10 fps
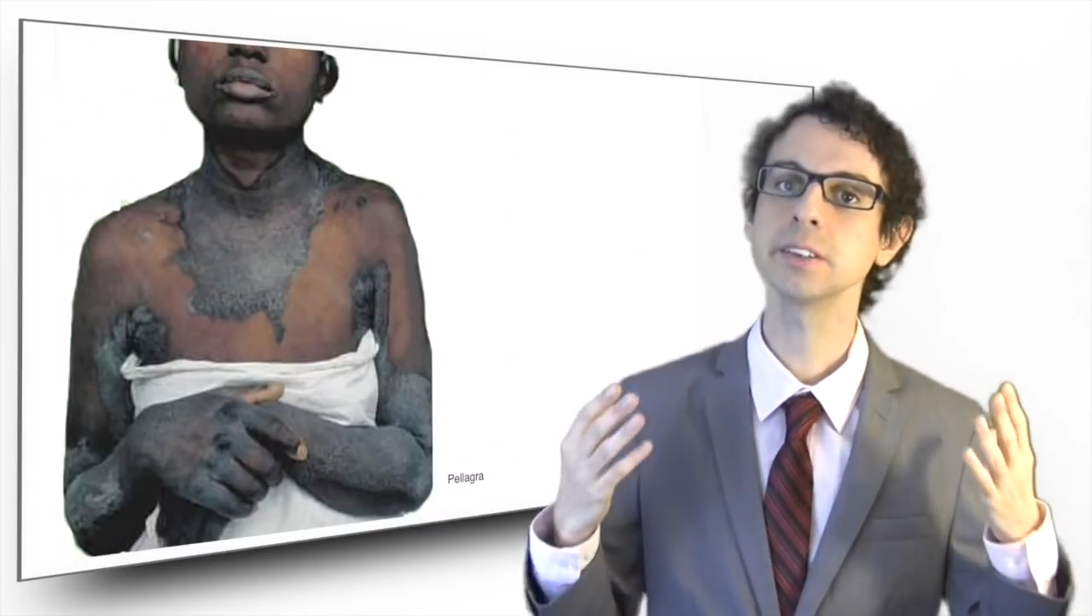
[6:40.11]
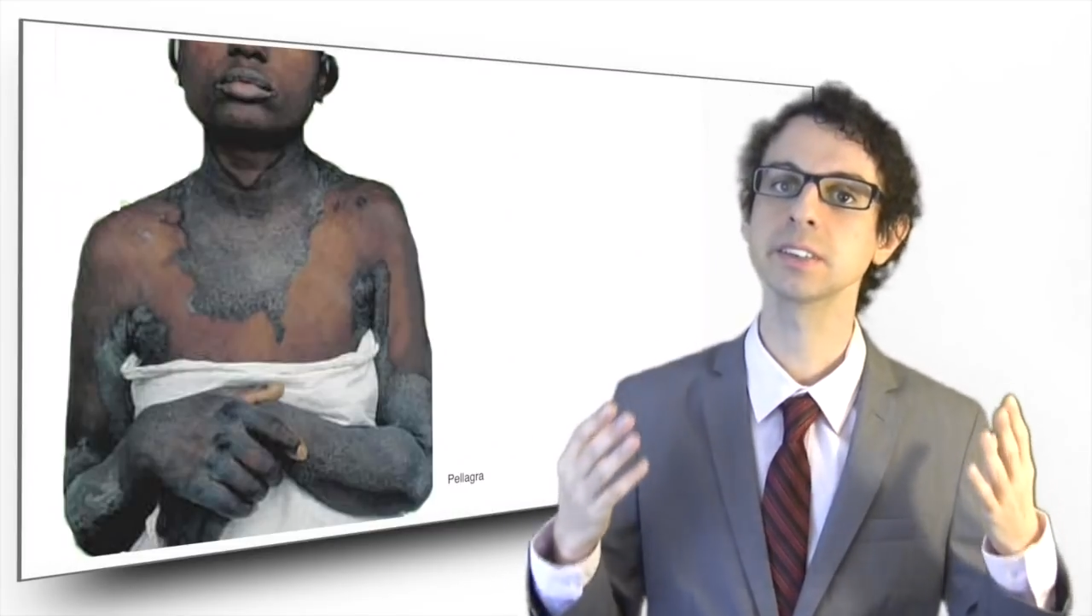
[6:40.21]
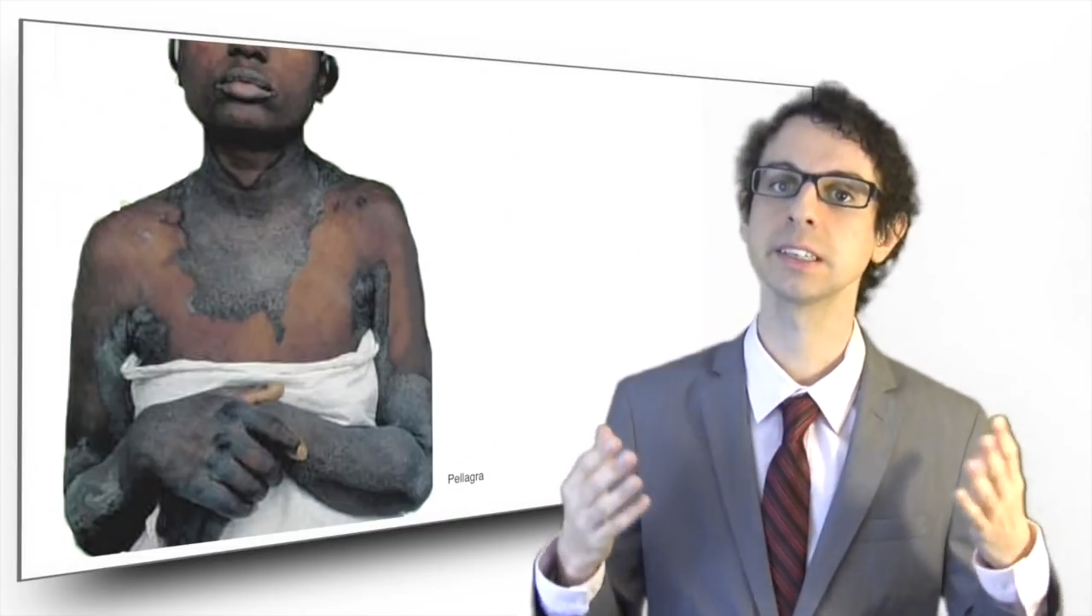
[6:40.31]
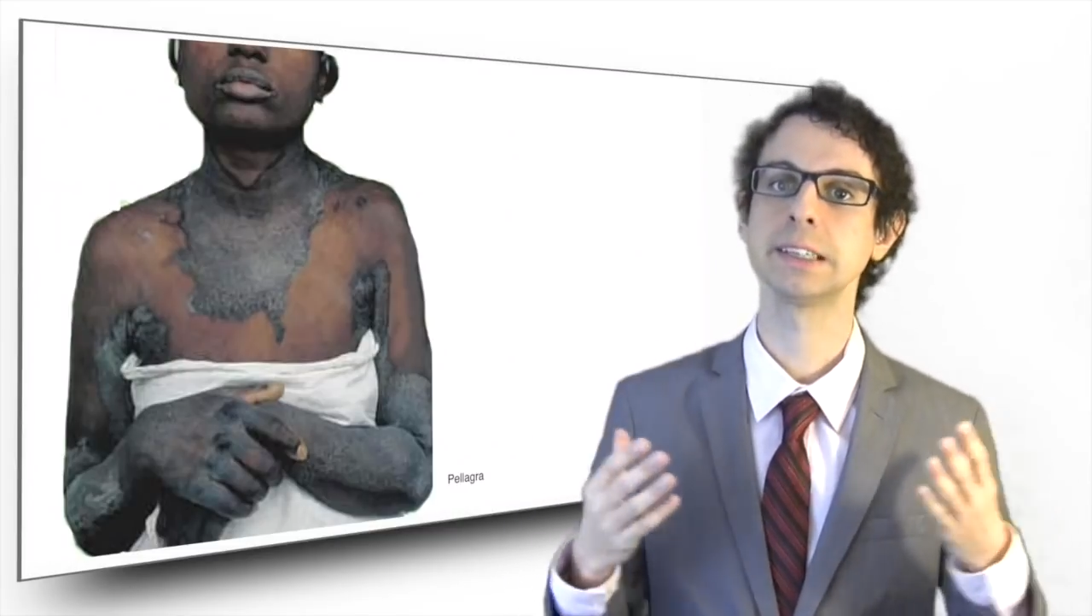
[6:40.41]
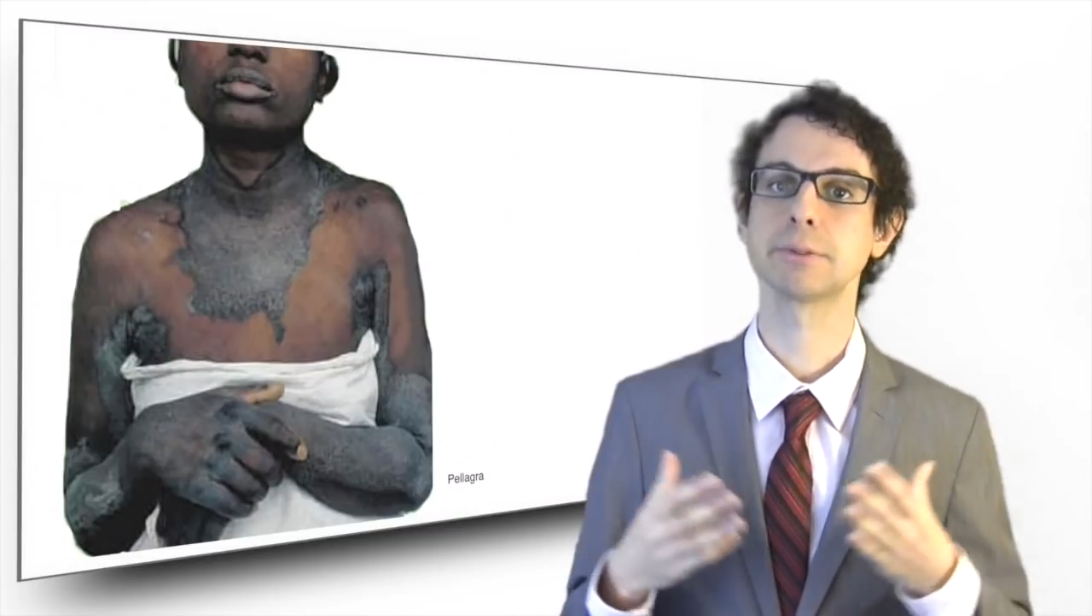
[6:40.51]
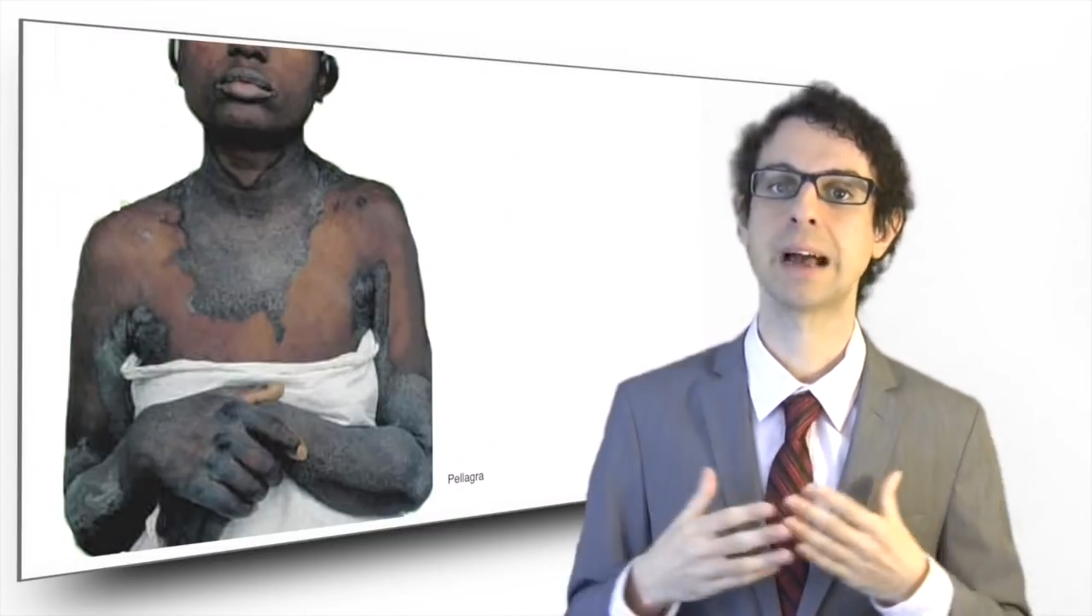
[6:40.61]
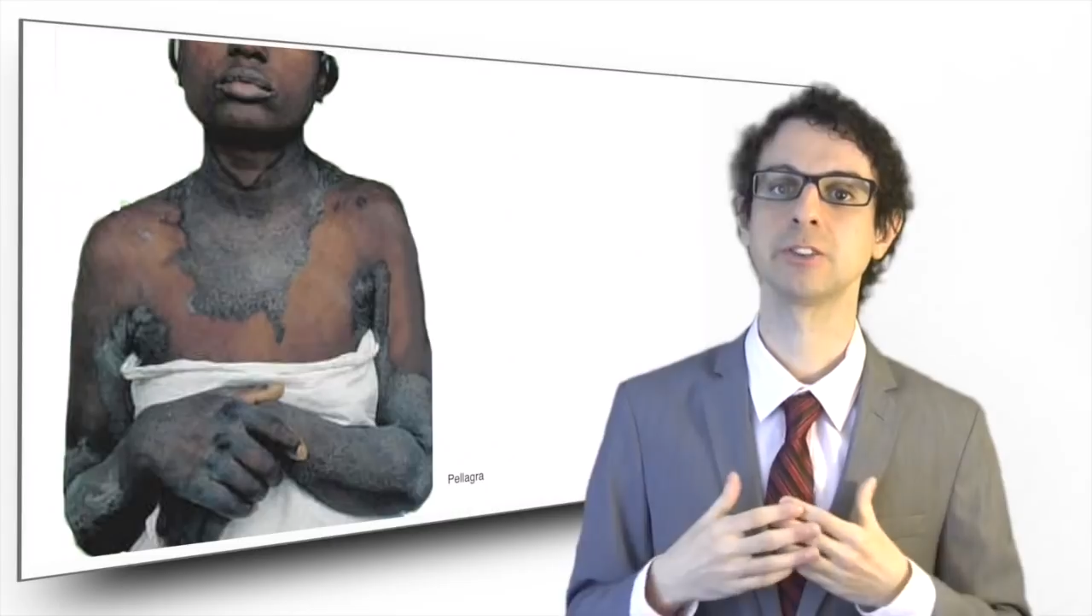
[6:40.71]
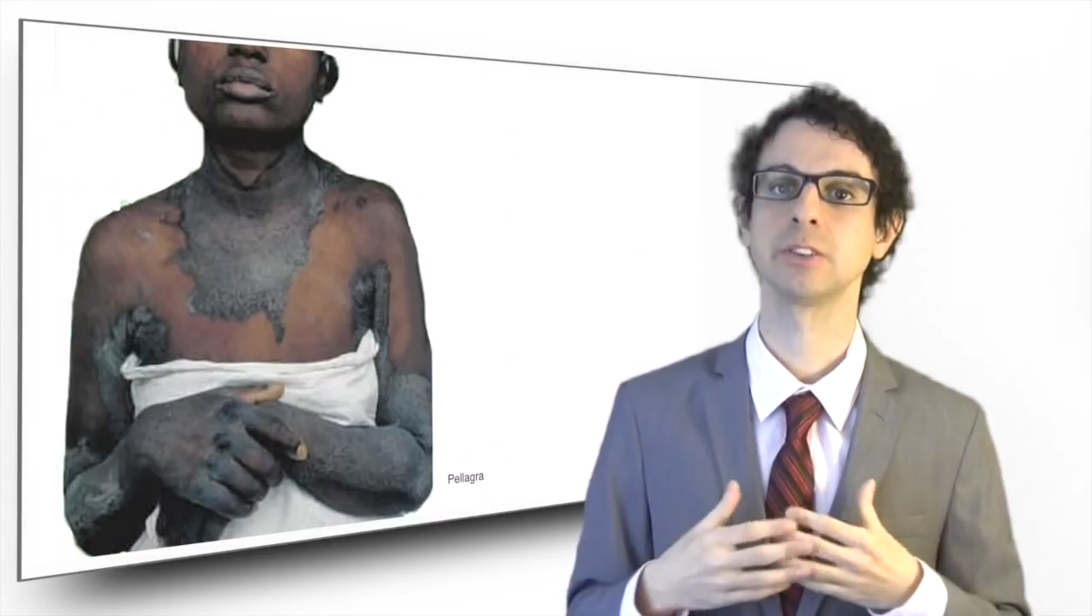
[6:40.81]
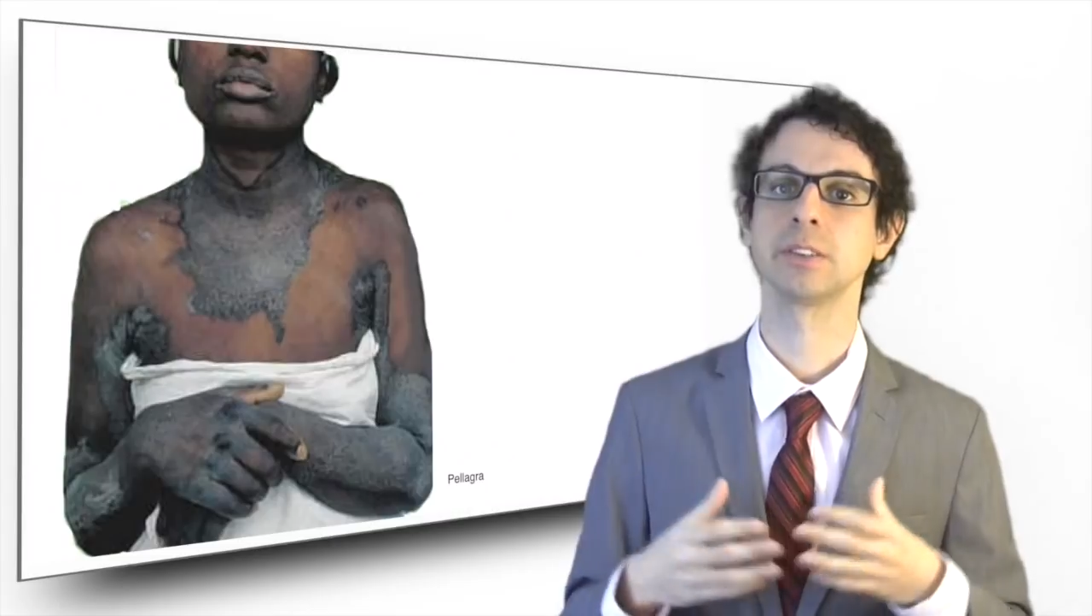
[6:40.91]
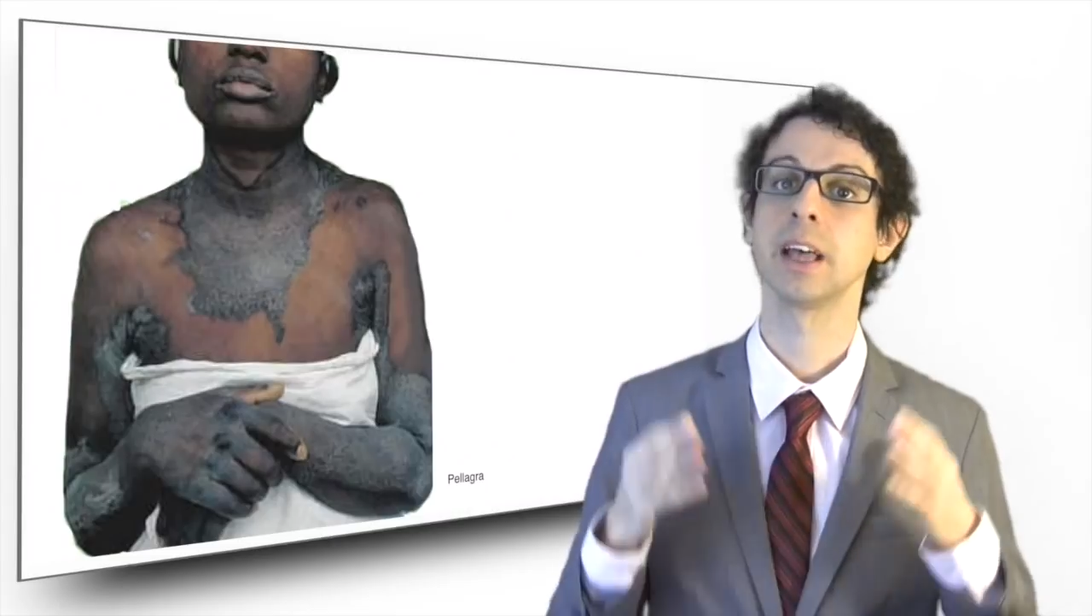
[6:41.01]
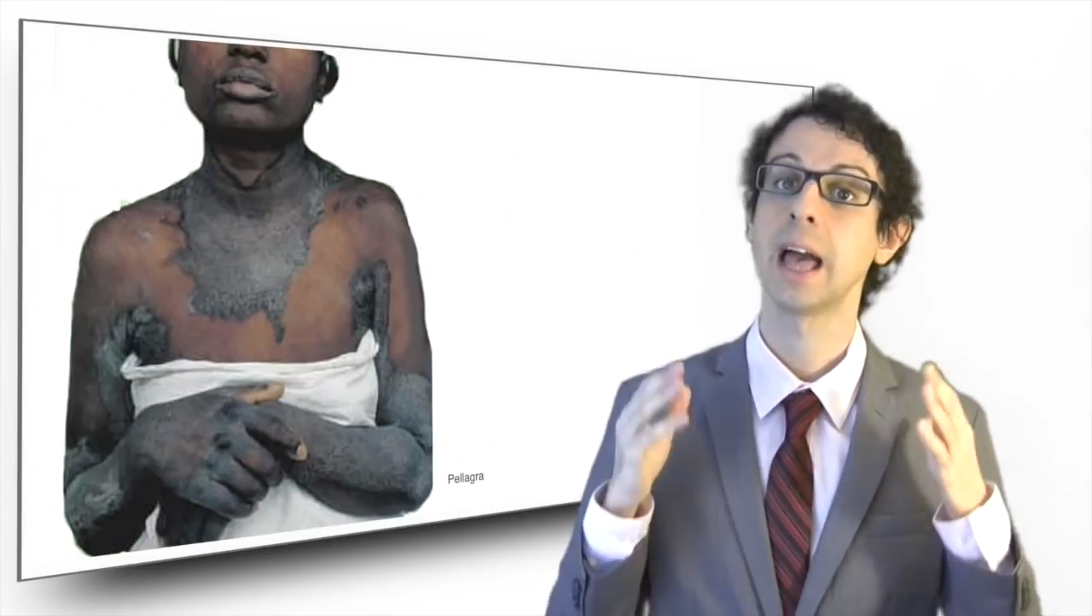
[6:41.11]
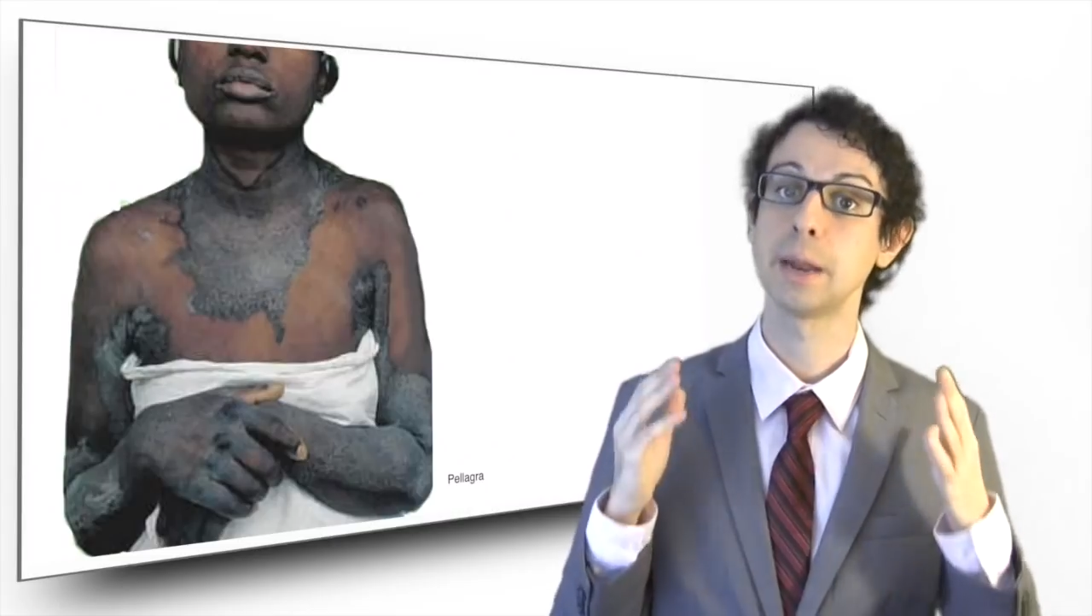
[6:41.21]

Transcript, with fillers: skin rashes